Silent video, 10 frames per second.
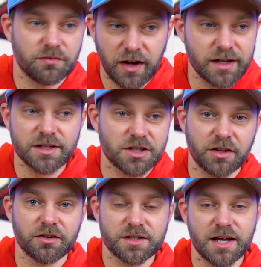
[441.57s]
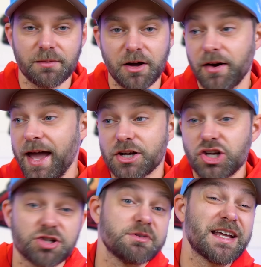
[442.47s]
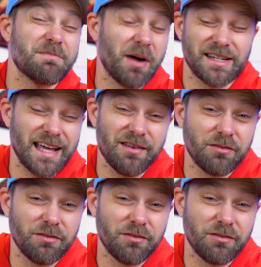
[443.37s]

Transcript: fight each other, take him out, and Judgment Day might get